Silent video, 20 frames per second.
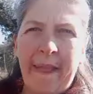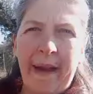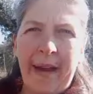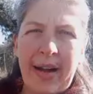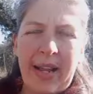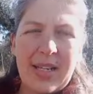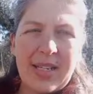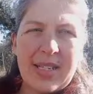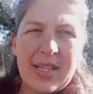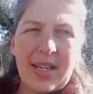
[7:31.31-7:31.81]

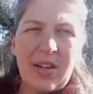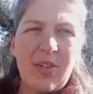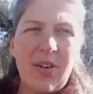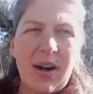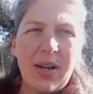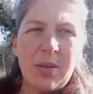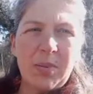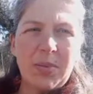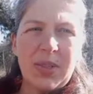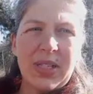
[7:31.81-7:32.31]
and he's
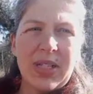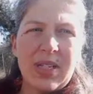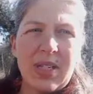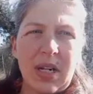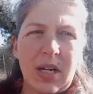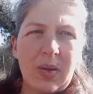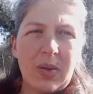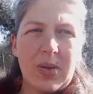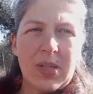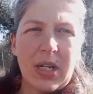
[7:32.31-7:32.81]
incredibly
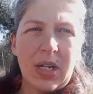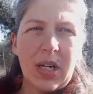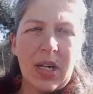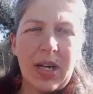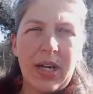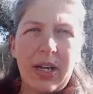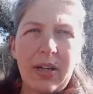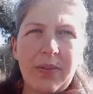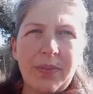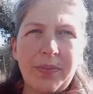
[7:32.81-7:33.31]
slow to
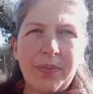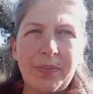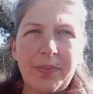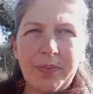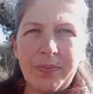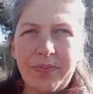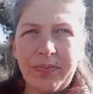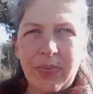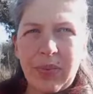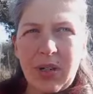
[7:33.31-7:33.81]

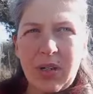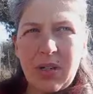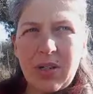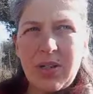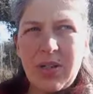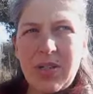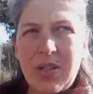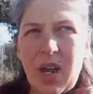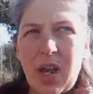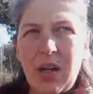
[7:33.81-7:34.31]

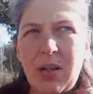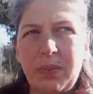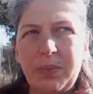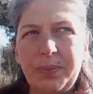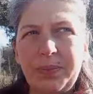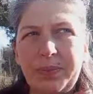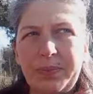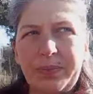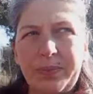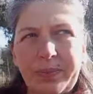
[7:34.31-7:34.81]
learn.
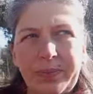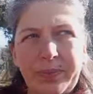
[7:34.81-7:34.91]
So,